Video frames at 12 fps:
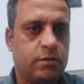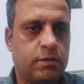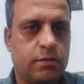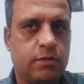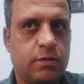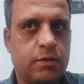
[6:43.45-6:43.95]

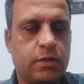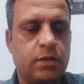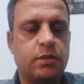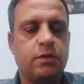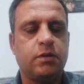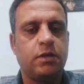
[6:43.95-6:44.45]
Long-term
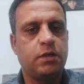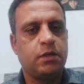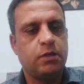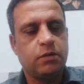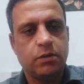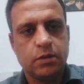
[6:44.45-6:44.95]

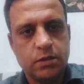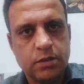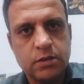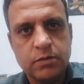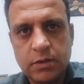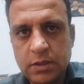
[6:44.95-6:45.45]
software,
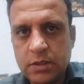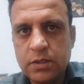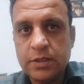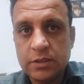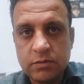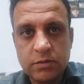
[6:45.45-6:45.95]
security
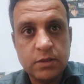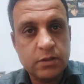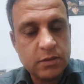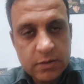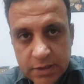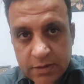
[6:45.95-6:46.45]
updates from
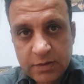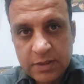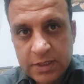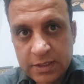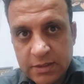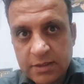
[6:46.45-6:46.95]
Samsung,
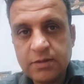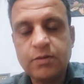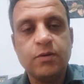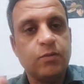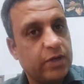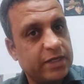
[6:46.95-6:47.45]
great
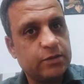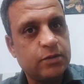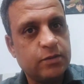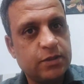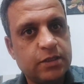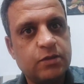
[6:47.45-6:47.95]
for
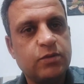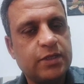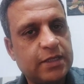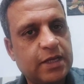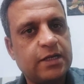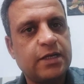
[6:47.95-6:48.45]
users who keep
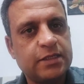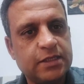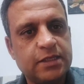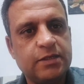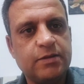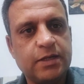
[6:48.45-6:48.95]
phones for
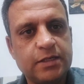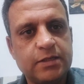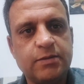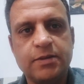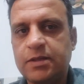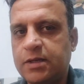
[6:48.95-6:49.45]
many
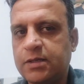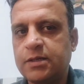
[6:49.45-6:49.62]
years.